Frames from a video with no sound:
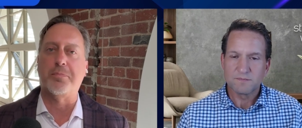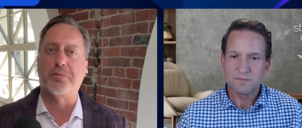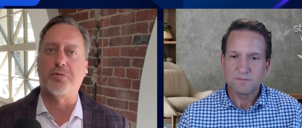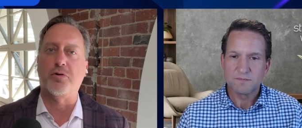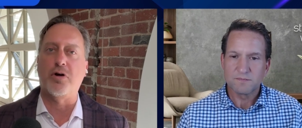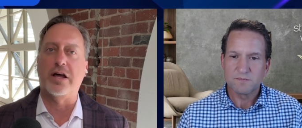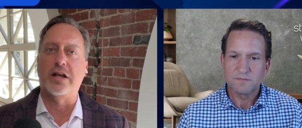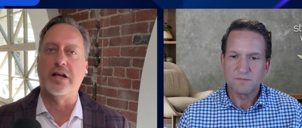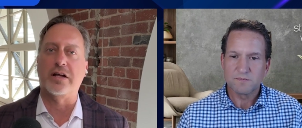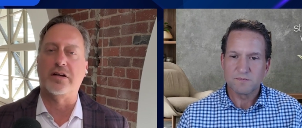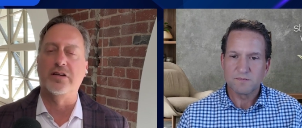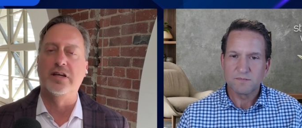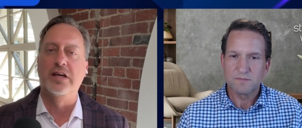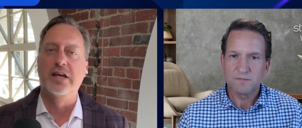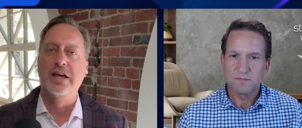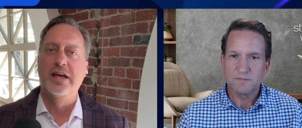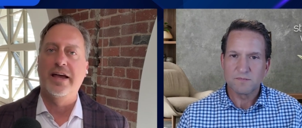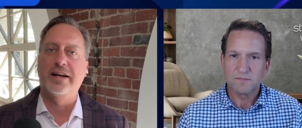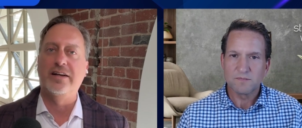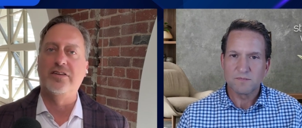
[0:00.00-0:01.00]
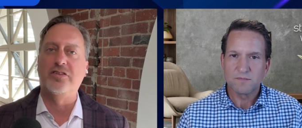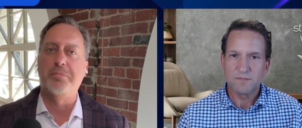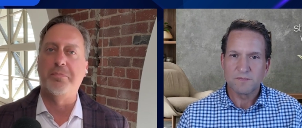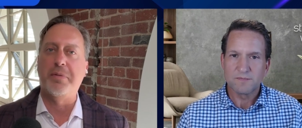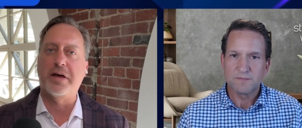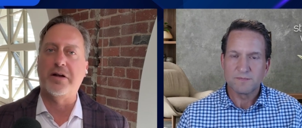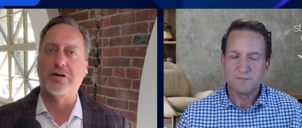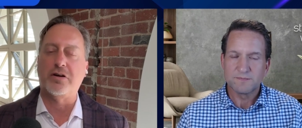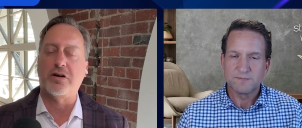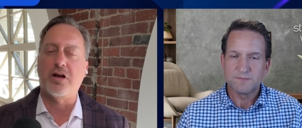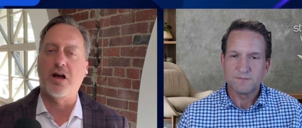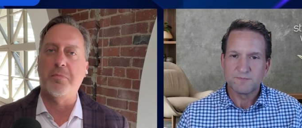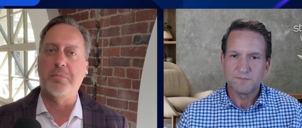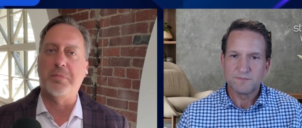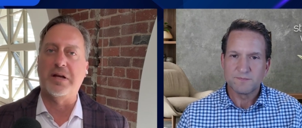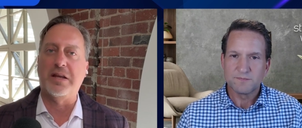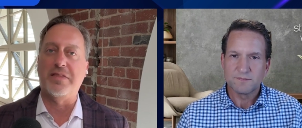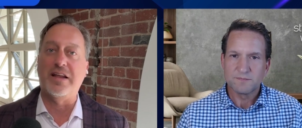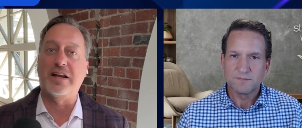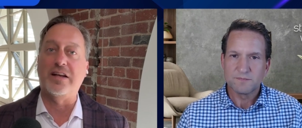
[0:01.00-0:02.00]
Speaker 1: product and is a better
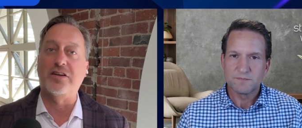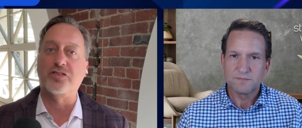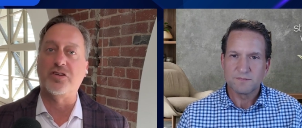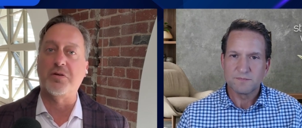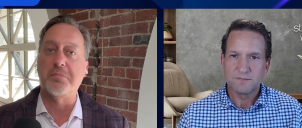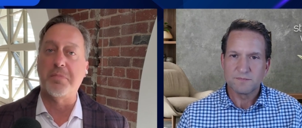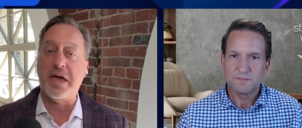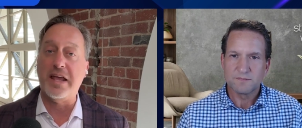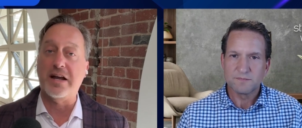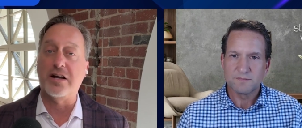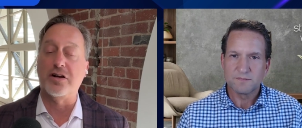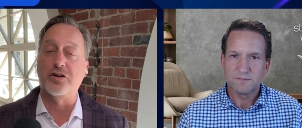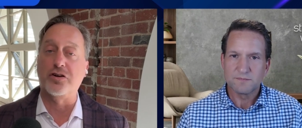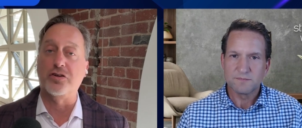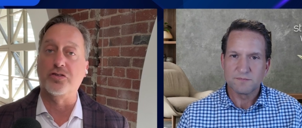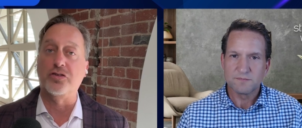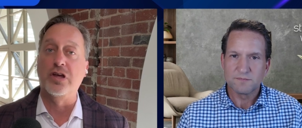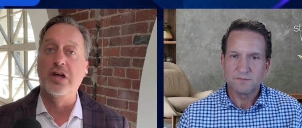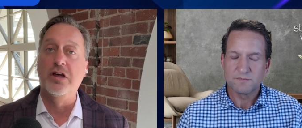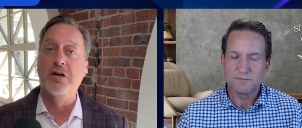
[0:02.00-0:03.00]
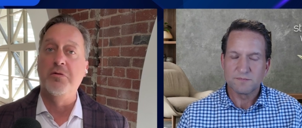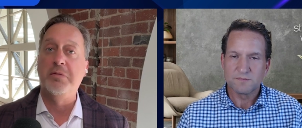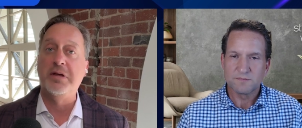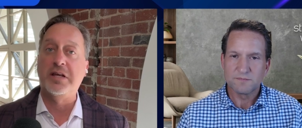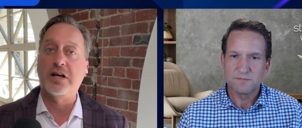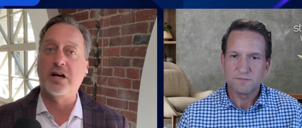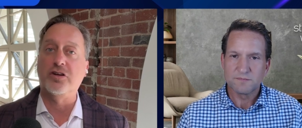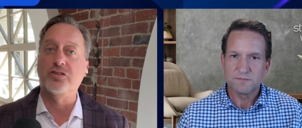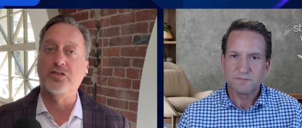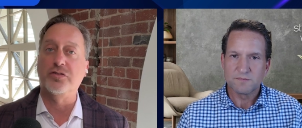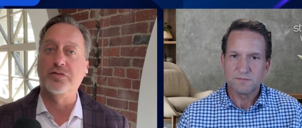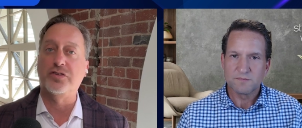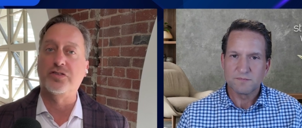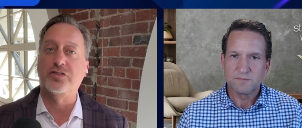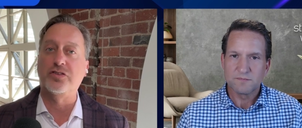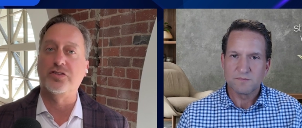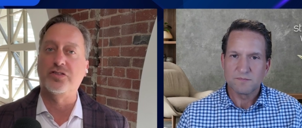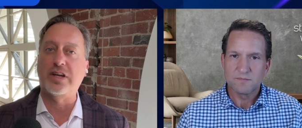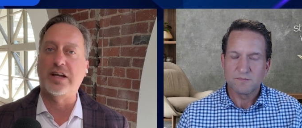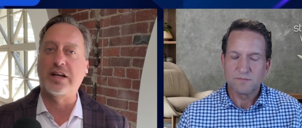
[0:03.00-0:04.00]
company than its competitors because of its
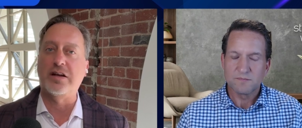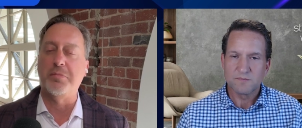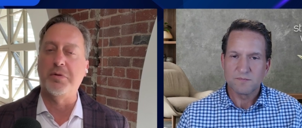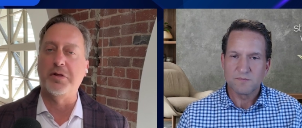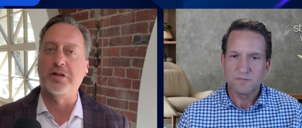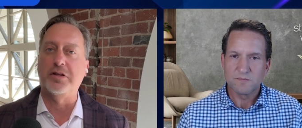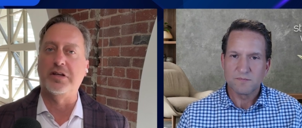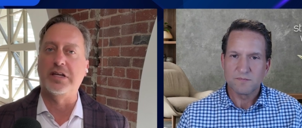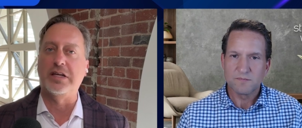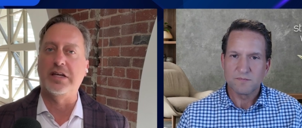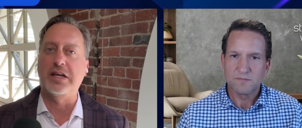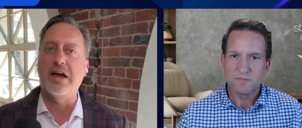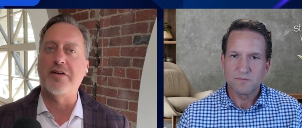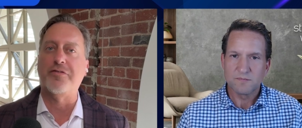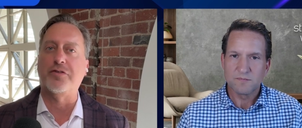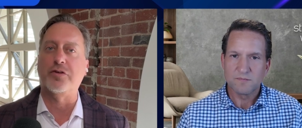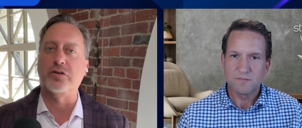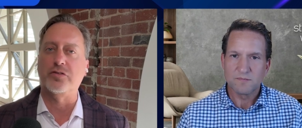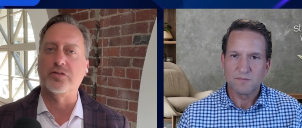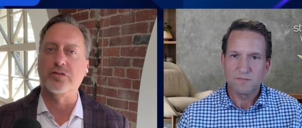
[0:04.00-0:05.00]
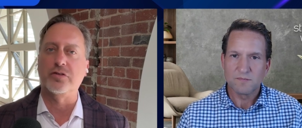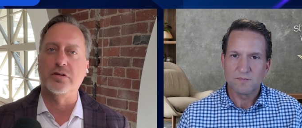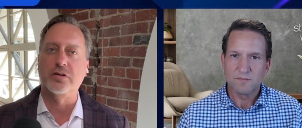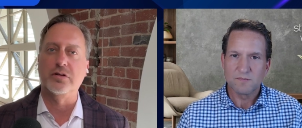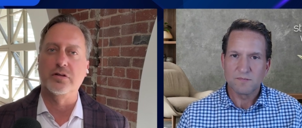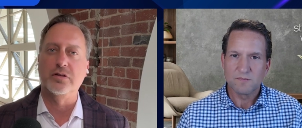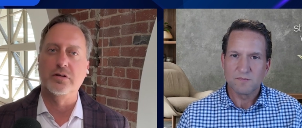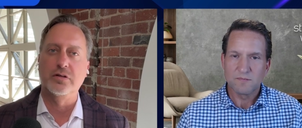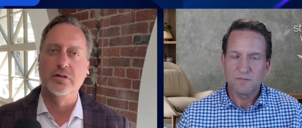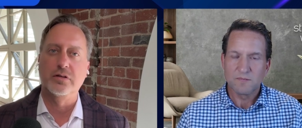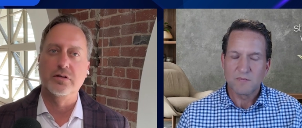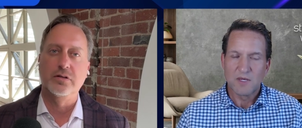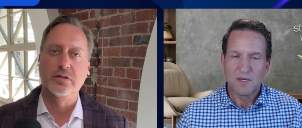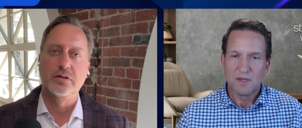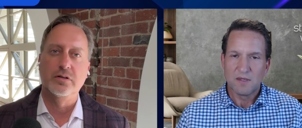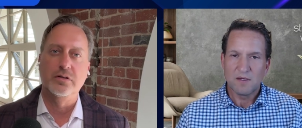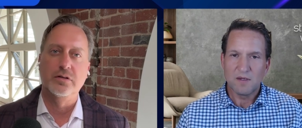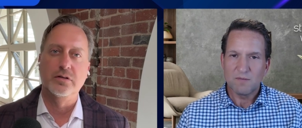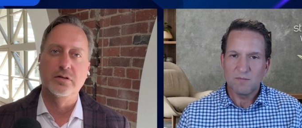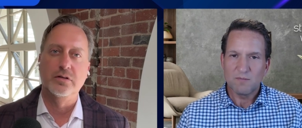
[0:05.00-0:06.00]
sustainability efforts.
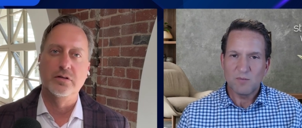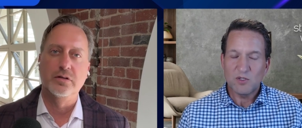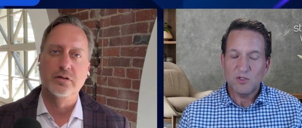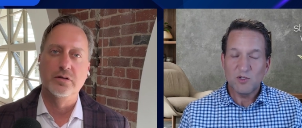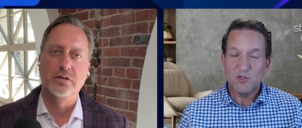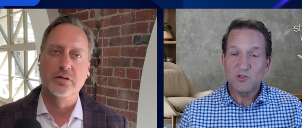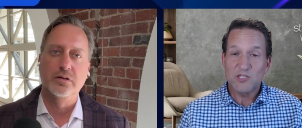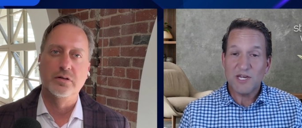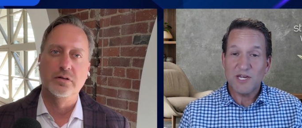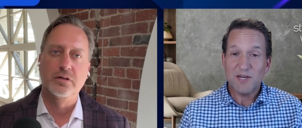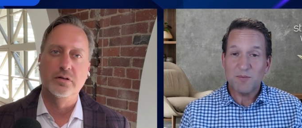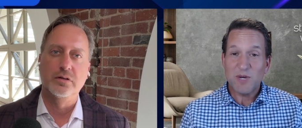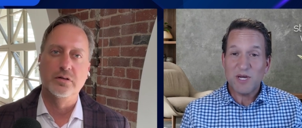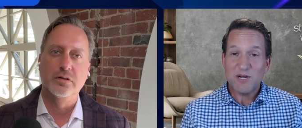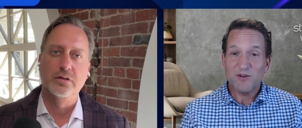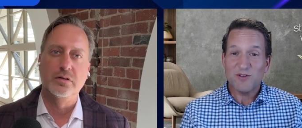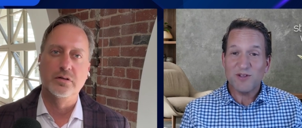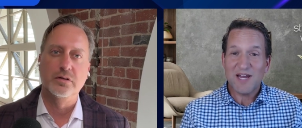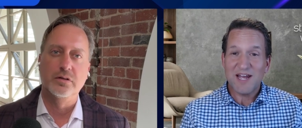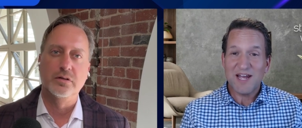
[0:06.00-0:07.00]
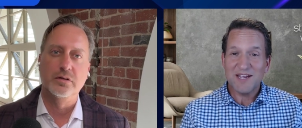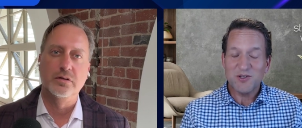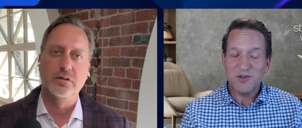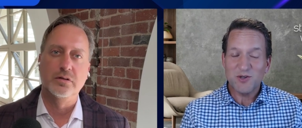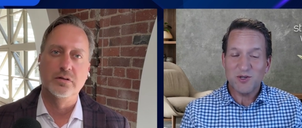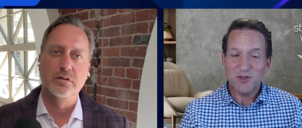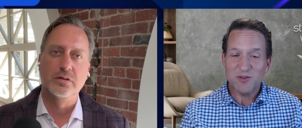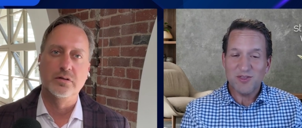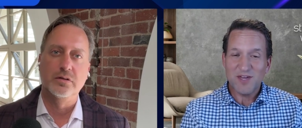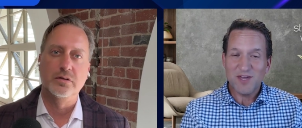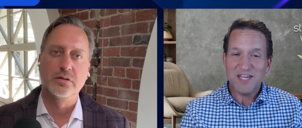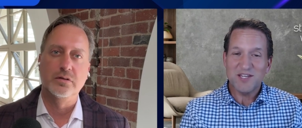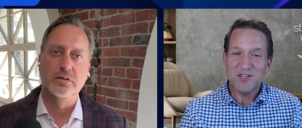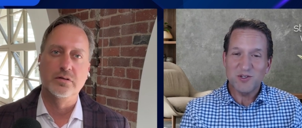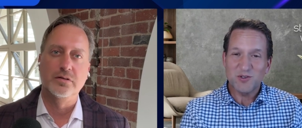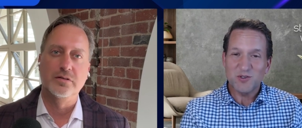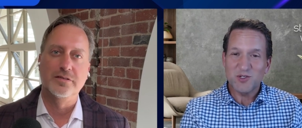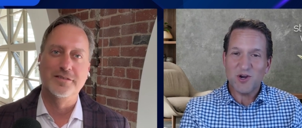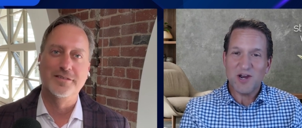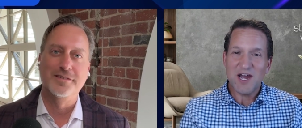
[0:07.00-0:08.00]
Speaker 2: It, it, you said it better than I could. Thank
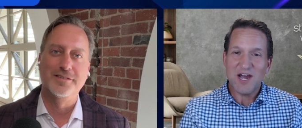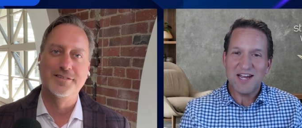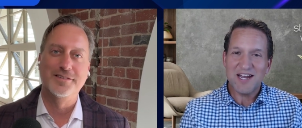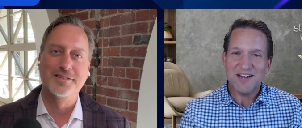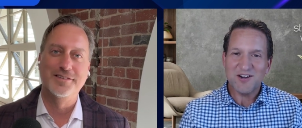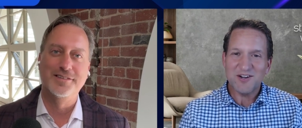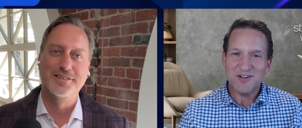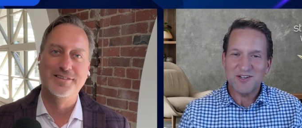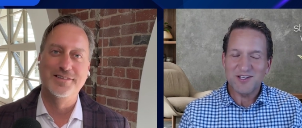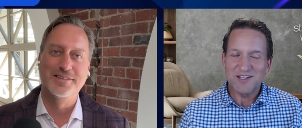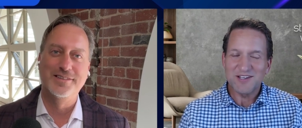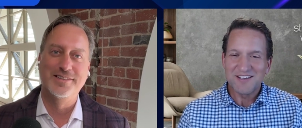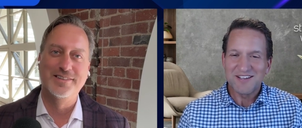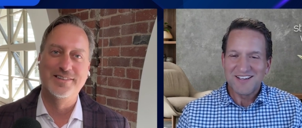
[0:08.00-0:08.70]
you. You're hired.